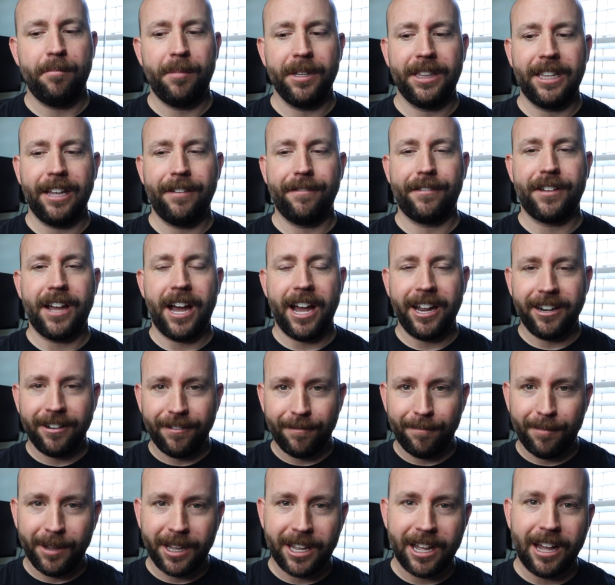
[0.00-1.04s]
but they've kind
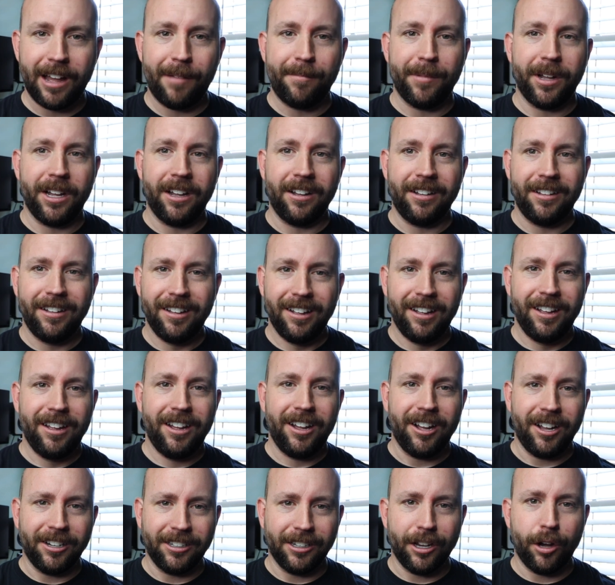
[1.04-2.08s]
of become a
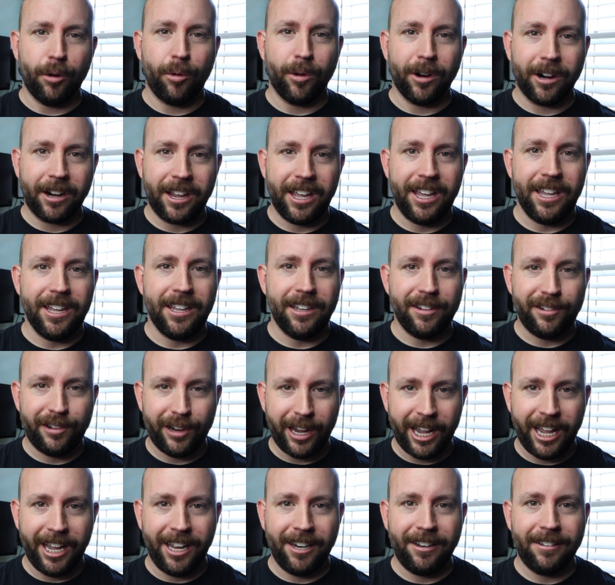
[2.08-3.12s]
lower key
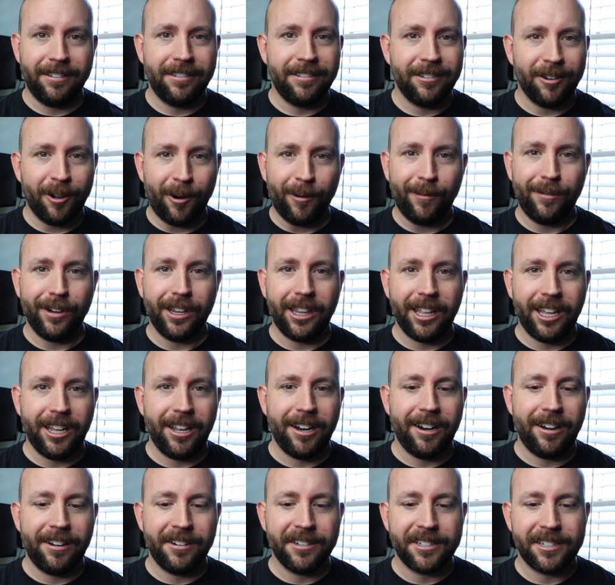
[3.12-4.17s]
chain over the
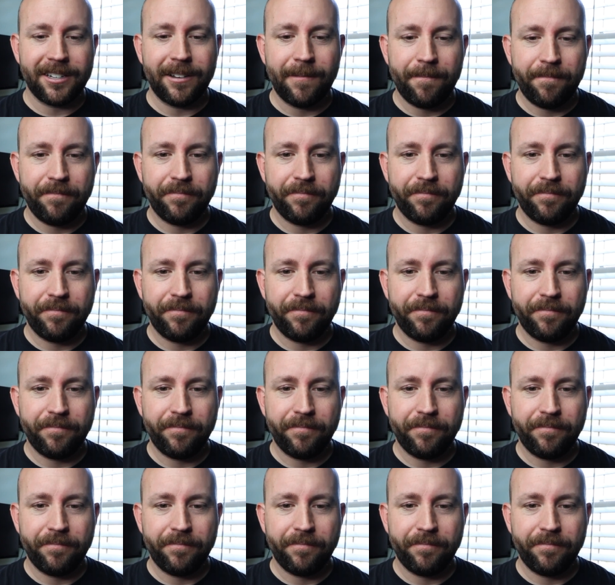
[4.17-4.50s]
years.